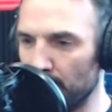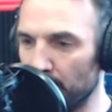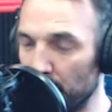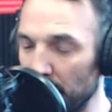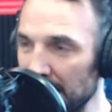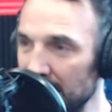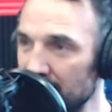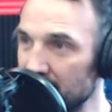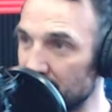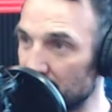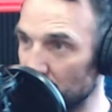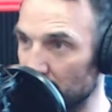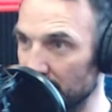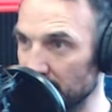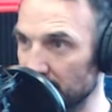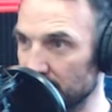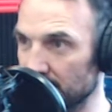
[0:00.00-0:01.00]
been to
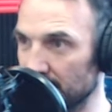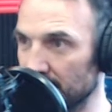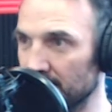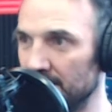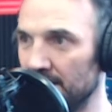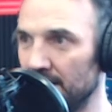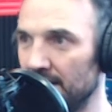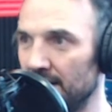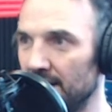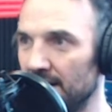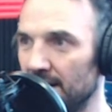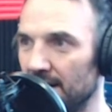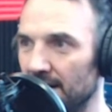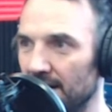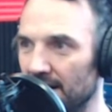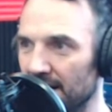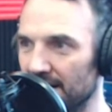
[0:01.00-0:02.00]
Asia?
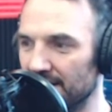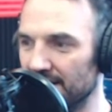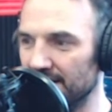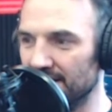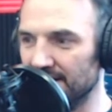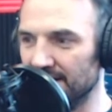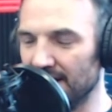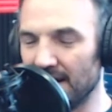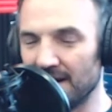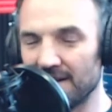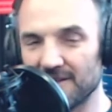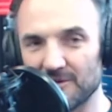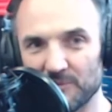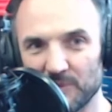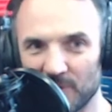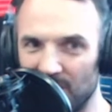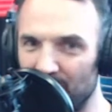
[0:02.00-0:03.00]
And none of them
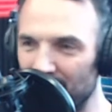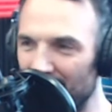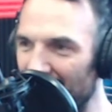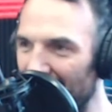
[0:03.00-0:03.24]
put up their